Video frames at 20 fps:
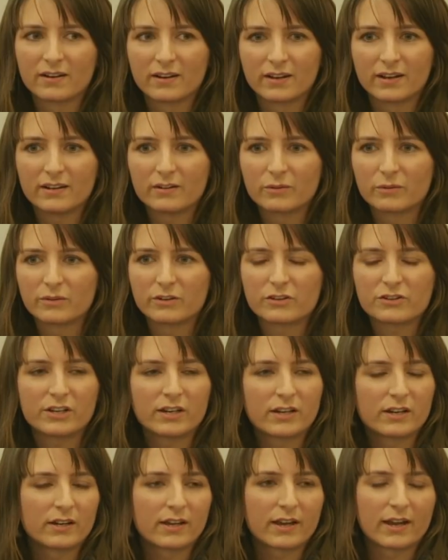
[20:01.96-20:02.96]
night, or is
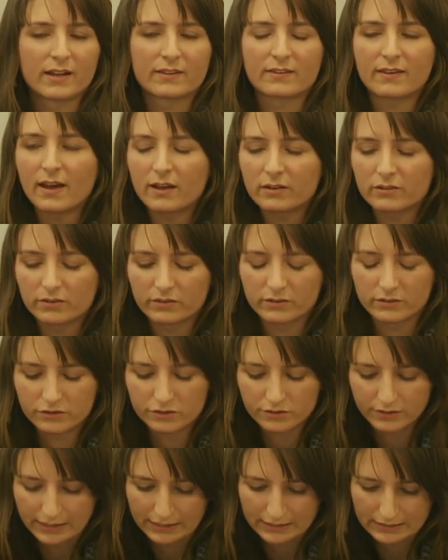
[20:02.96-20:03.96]
she going to get attacked on the
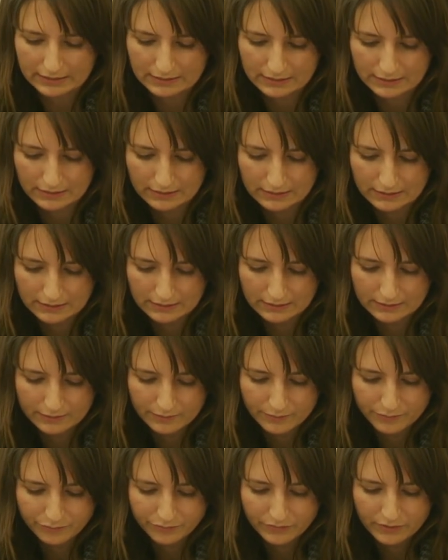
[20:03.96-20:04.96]
street?
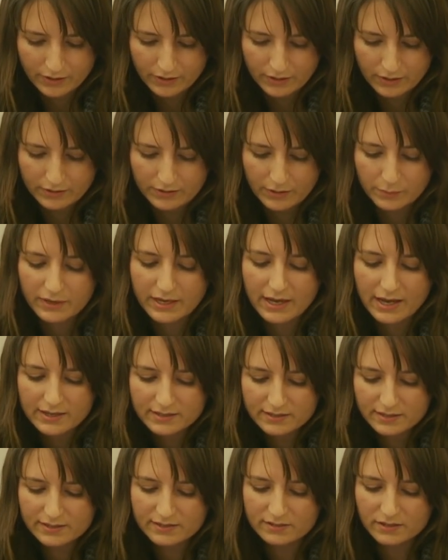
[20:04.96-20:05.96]
There were
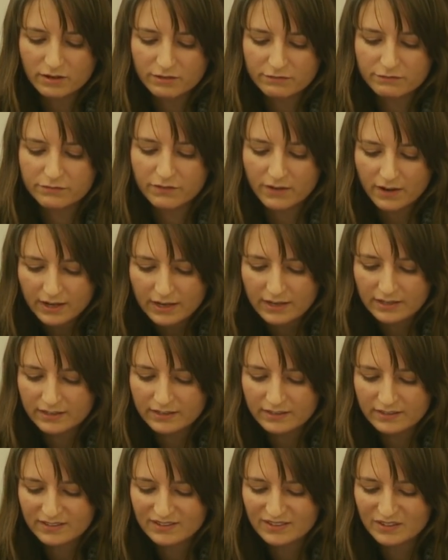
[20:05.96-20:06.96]
cases of
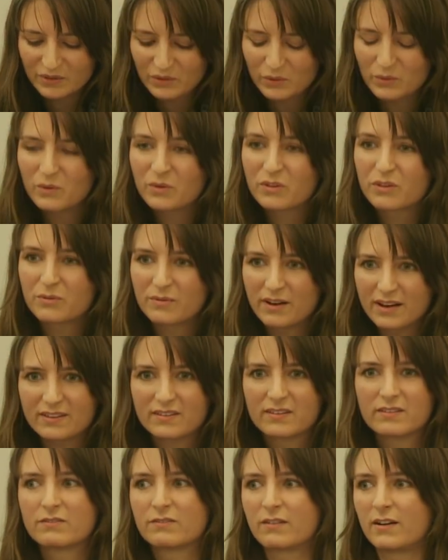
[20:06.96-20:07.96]
violence or
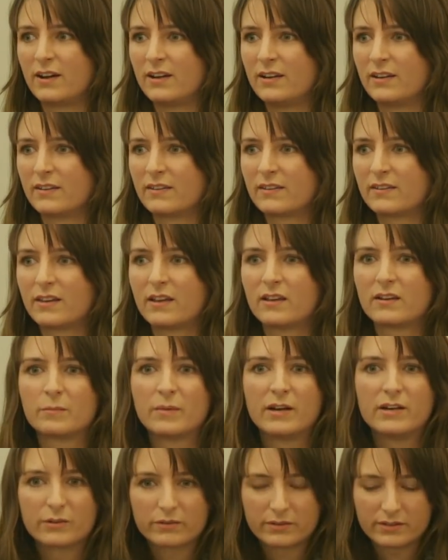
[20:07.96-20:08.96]
threats of violence in a
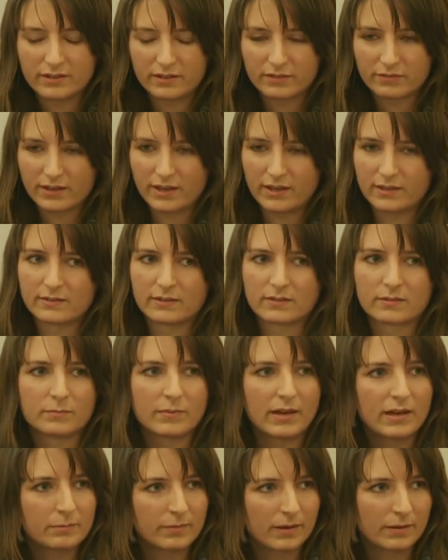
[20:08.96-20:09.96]
minority of cases
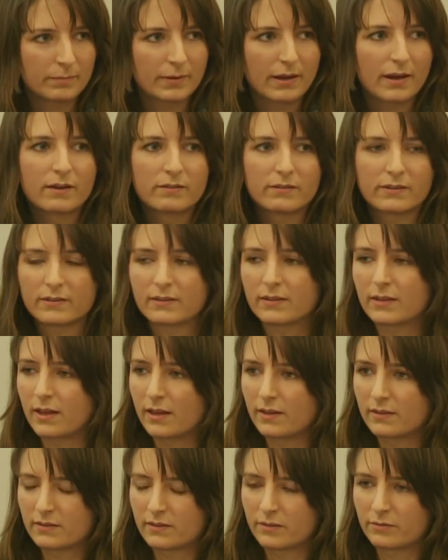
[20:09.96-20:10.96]
made by parents
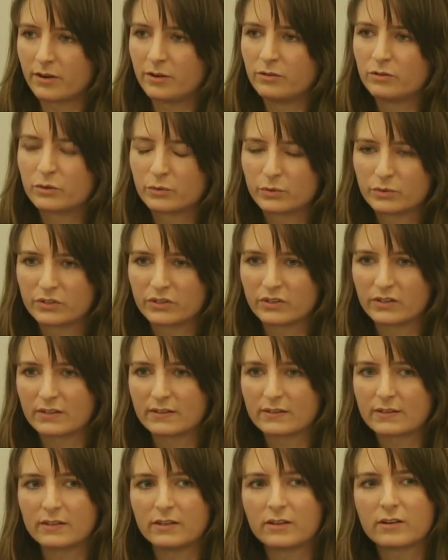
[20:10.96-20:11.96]
against their own
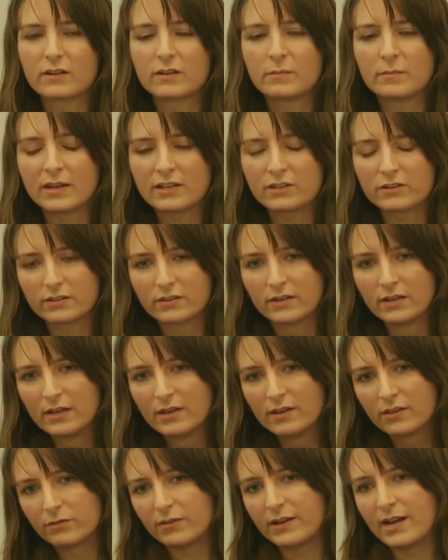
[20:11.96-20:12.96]
daughters. And you can imagine
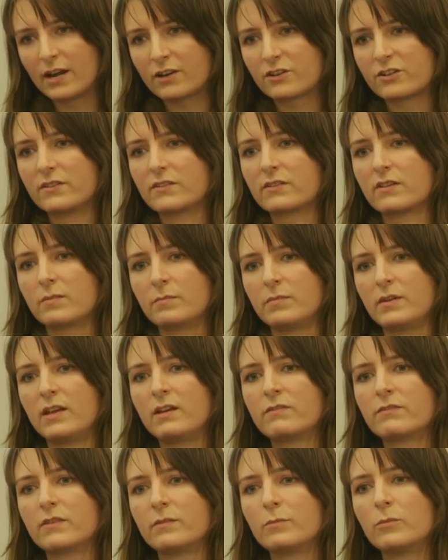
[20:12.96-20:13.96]
the reactions could be
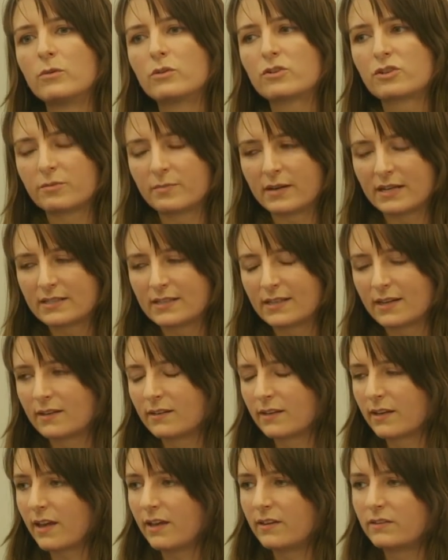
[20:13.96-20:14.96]
even more dramatic in
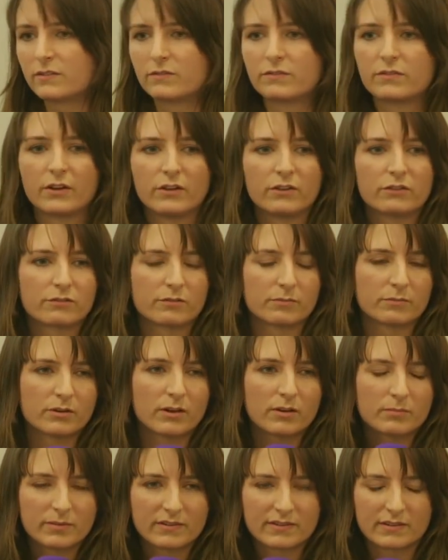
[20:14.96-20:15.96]
the case of those from
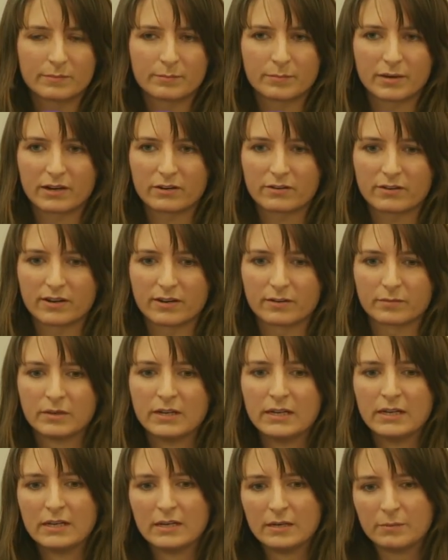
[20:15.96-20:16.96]
non-Muslim background,
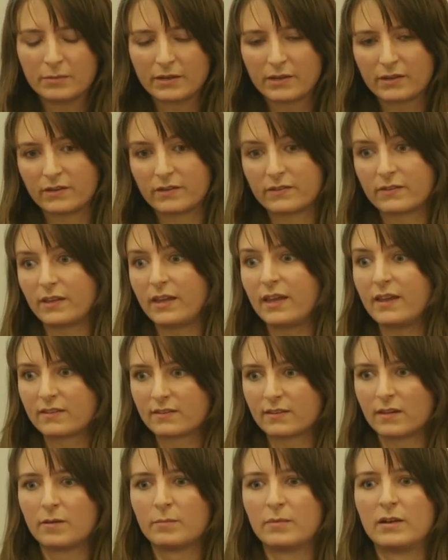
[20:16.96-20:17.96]
because
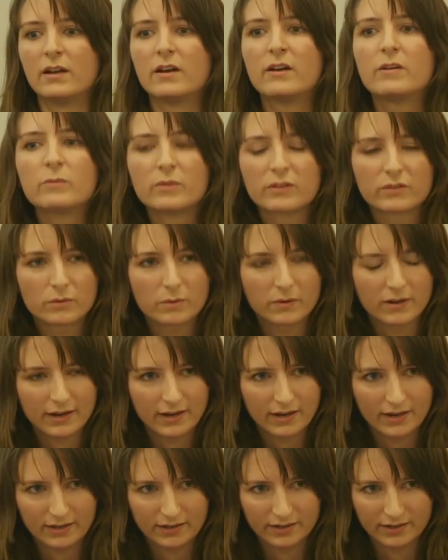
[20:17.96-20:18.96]
Islam alone was quite
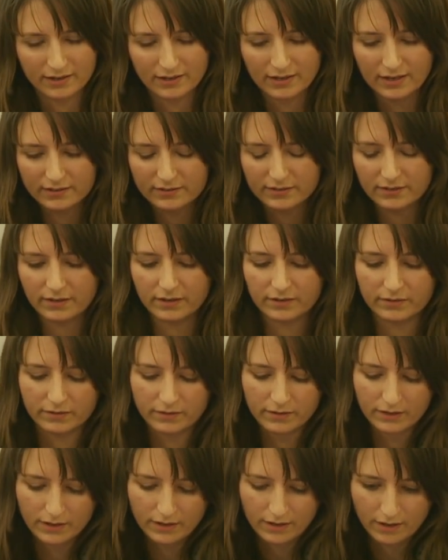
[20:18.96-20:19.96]
alien, let alone
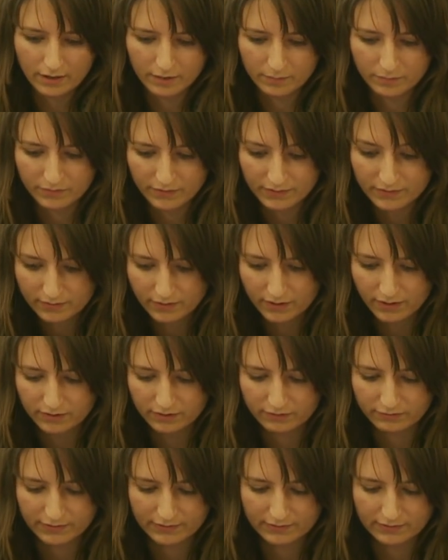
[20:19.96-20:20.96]
this
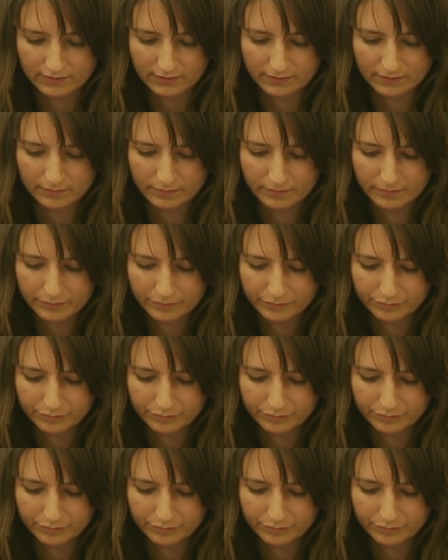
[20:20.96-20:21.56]
kind of Islam.